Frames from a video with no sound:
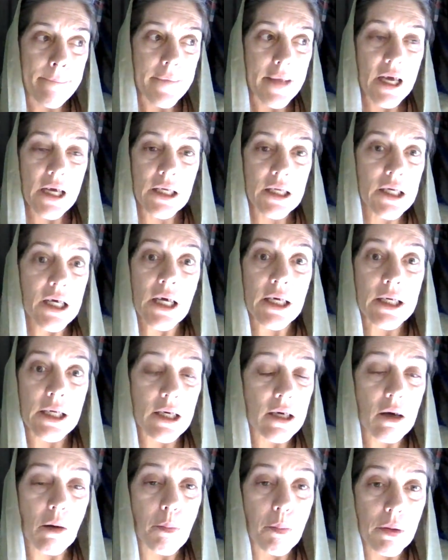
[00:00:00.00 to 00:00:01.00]
It
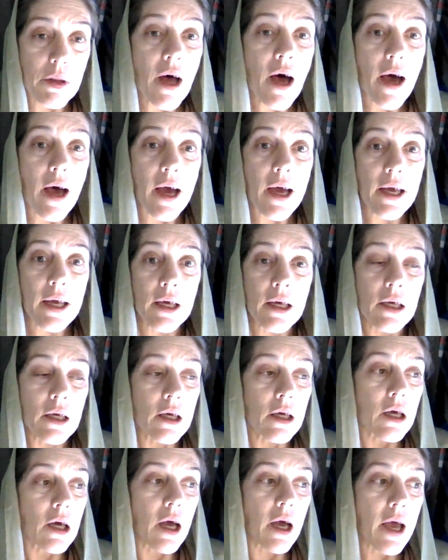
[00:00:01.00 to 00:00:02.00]
doesn't apply.
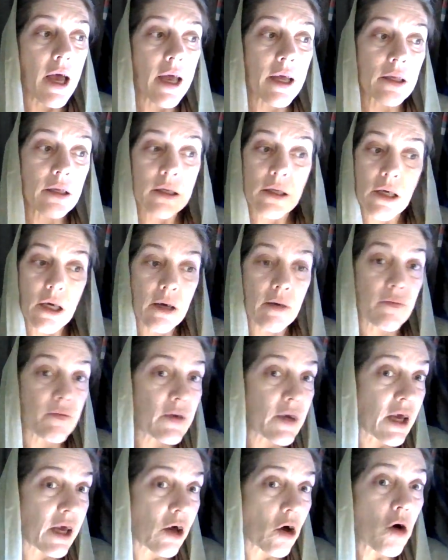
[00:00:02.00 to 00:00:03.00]
And if
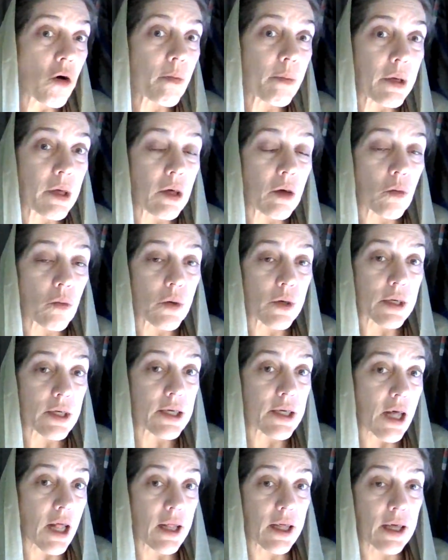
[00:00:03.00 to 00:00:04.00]
Naomi was
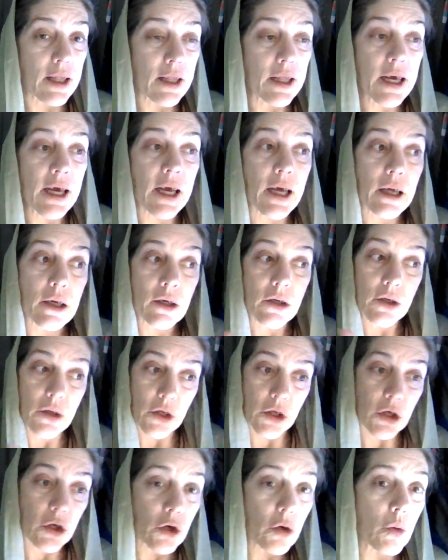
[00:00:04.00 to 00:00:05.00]
selling land,
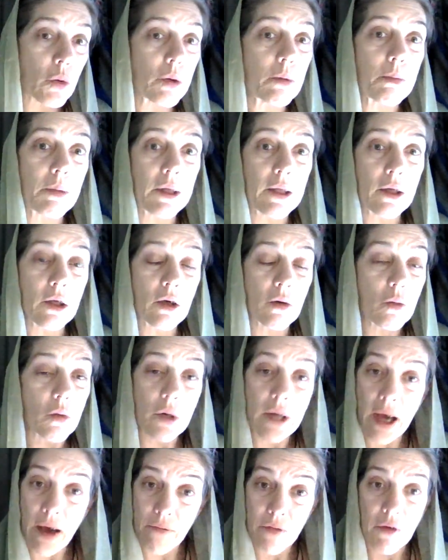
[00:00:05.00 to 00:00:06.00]
you would
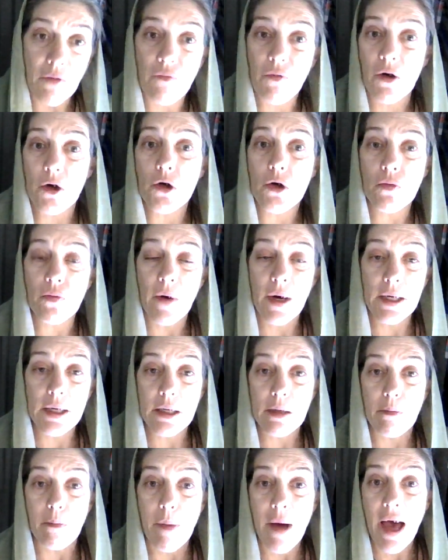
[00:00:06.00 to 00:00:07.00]
have the first right
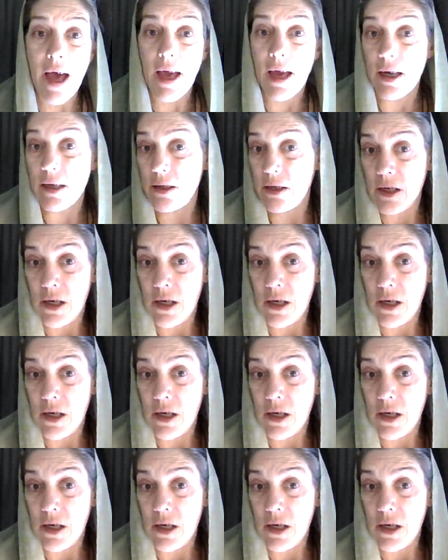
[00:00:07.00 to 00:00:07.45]
to buy it,